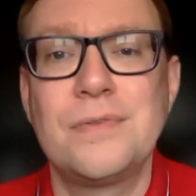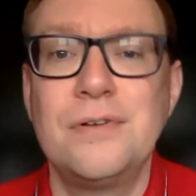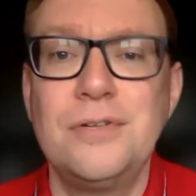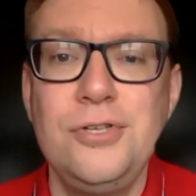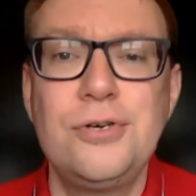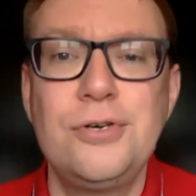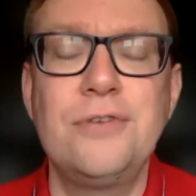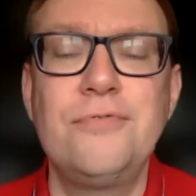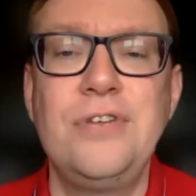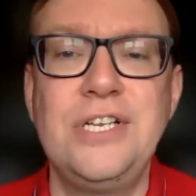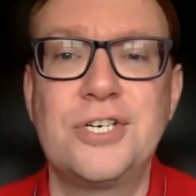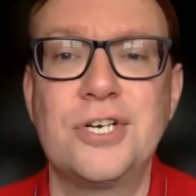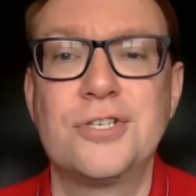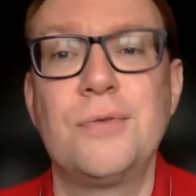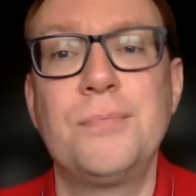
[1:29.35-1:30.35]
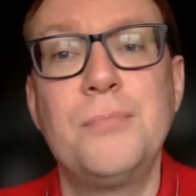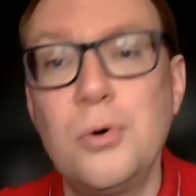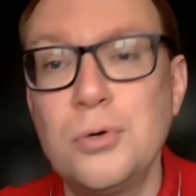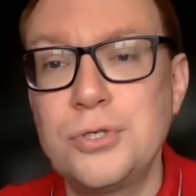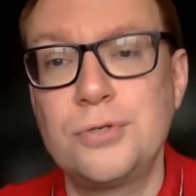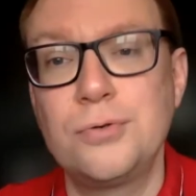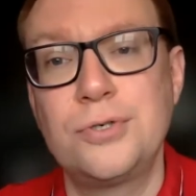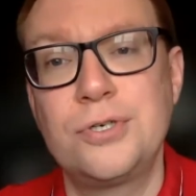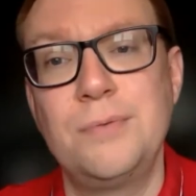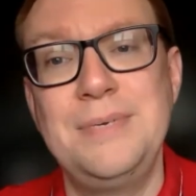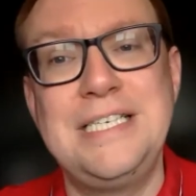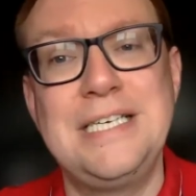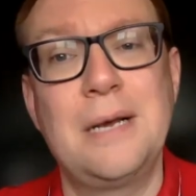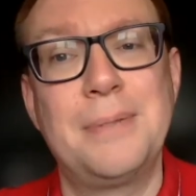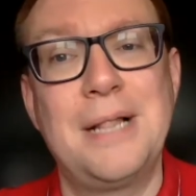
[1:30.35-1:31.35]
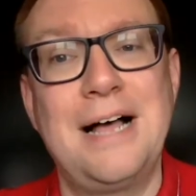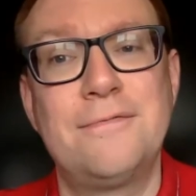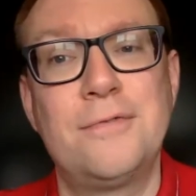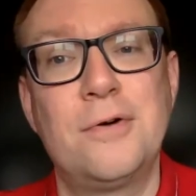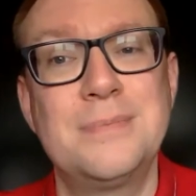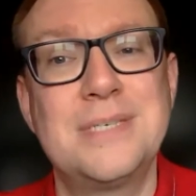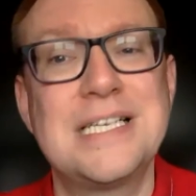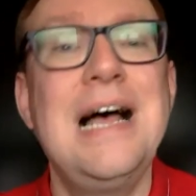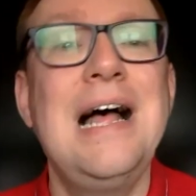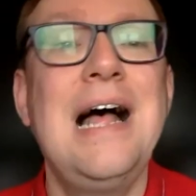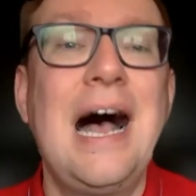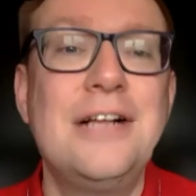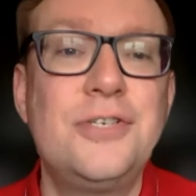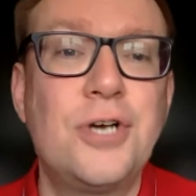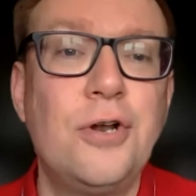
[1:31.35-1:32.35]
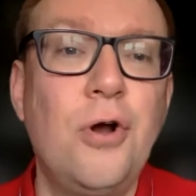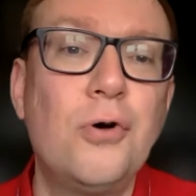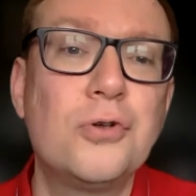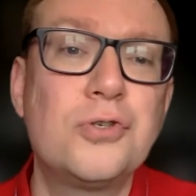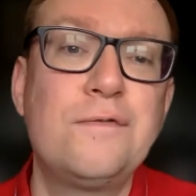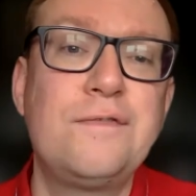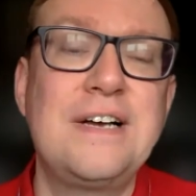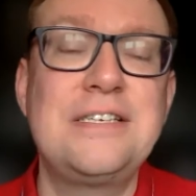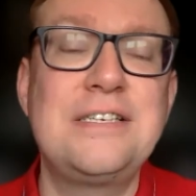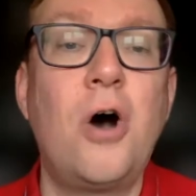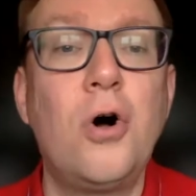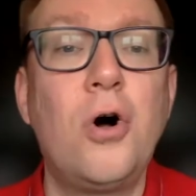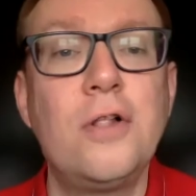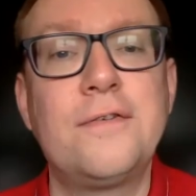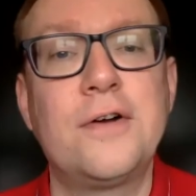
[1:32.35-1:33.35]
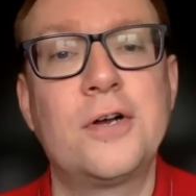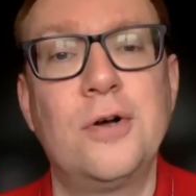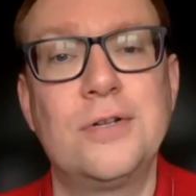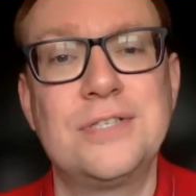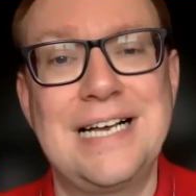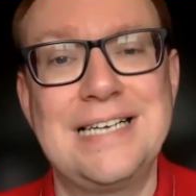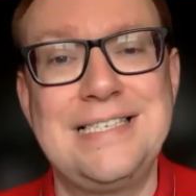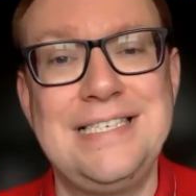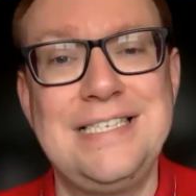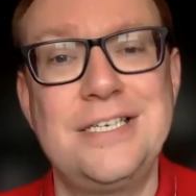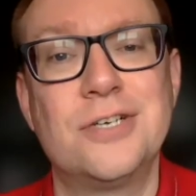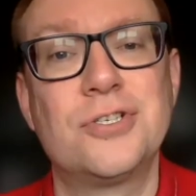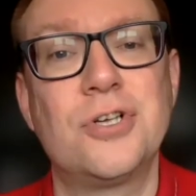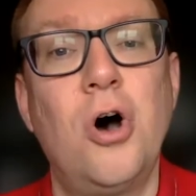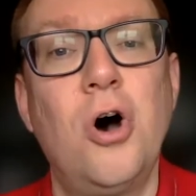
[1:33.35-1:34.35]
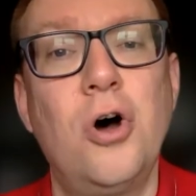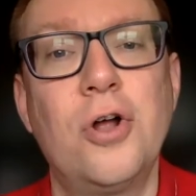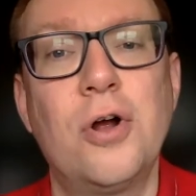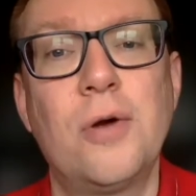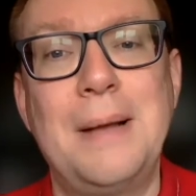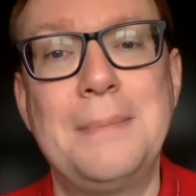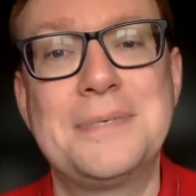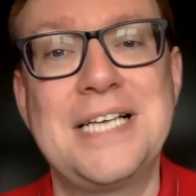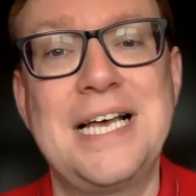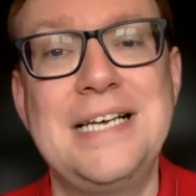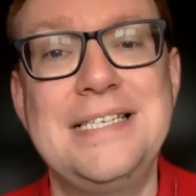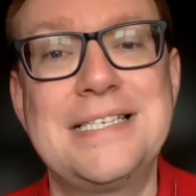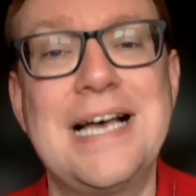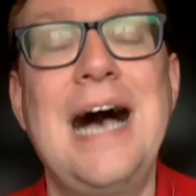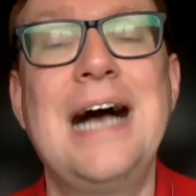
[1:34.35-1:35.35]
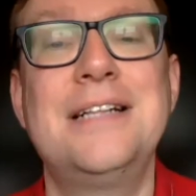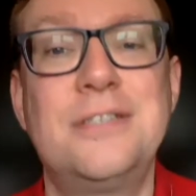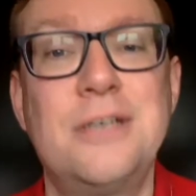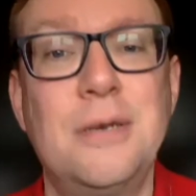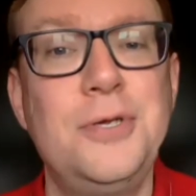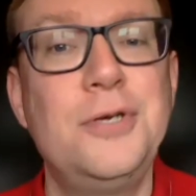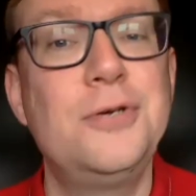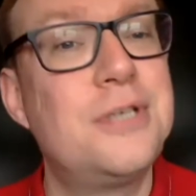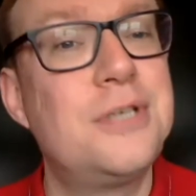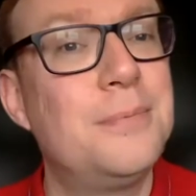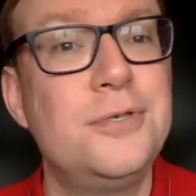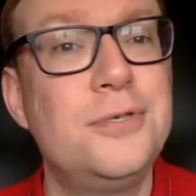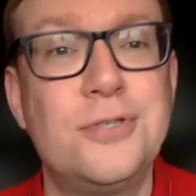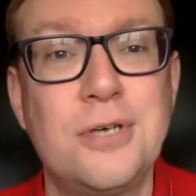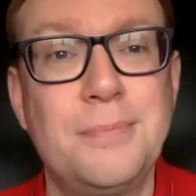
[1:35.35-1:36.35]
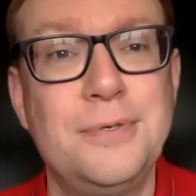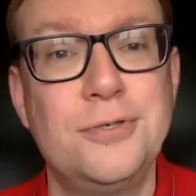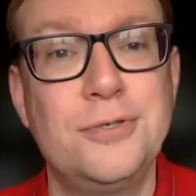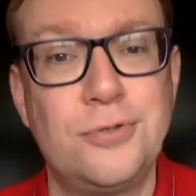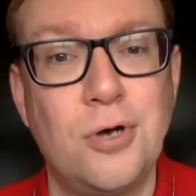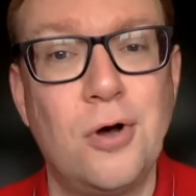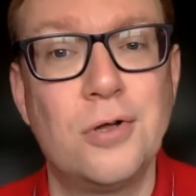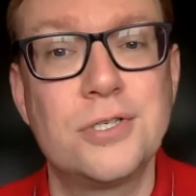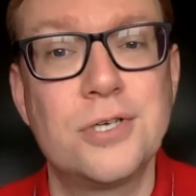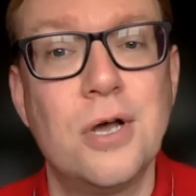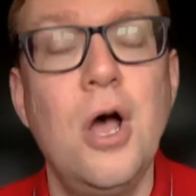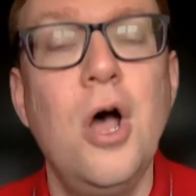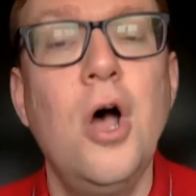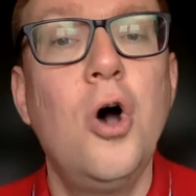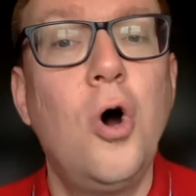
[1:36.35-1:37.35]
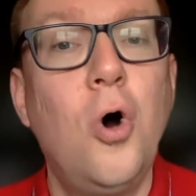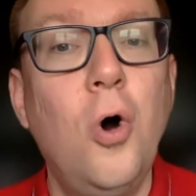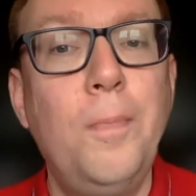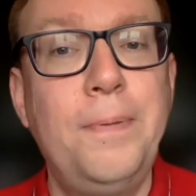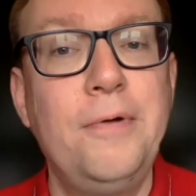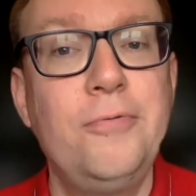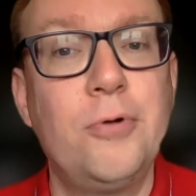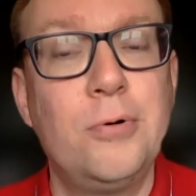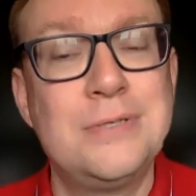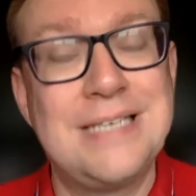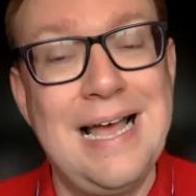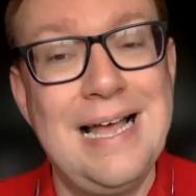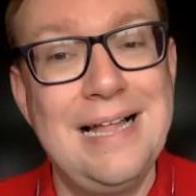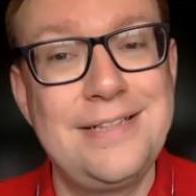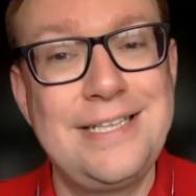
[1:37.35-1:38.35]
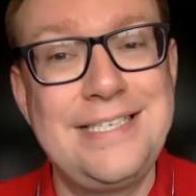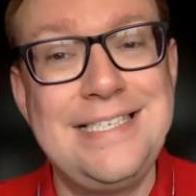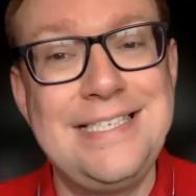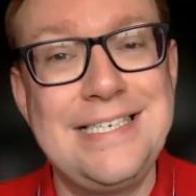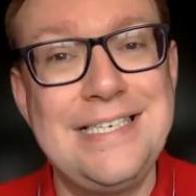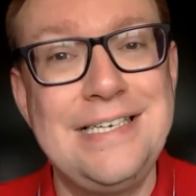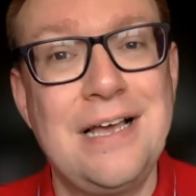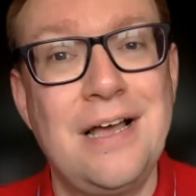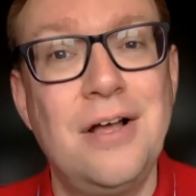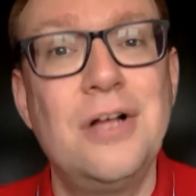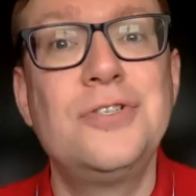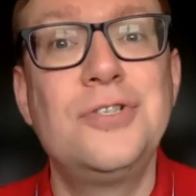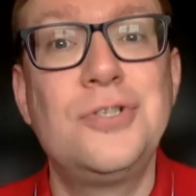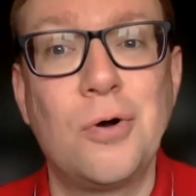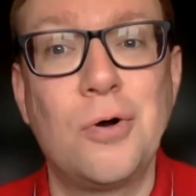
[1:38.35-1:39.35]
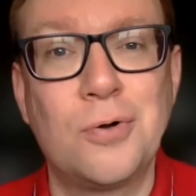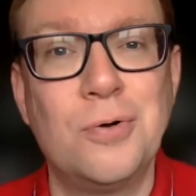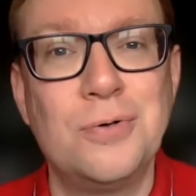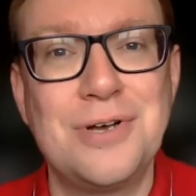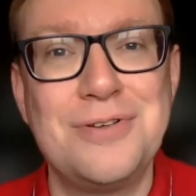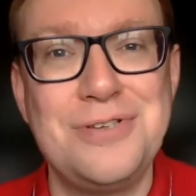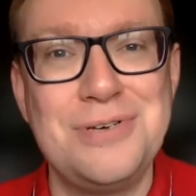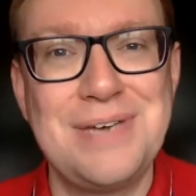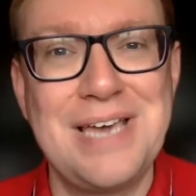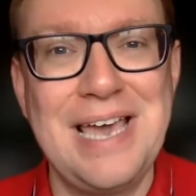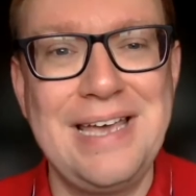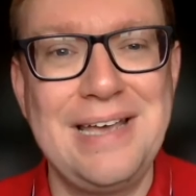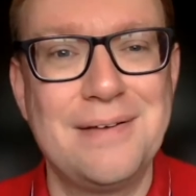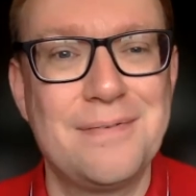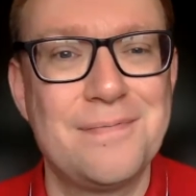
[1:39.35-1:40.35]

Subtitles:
You can reach us on most social media platforms, and you can also find all of our contact details on our website at www.openroadltd.co.uk.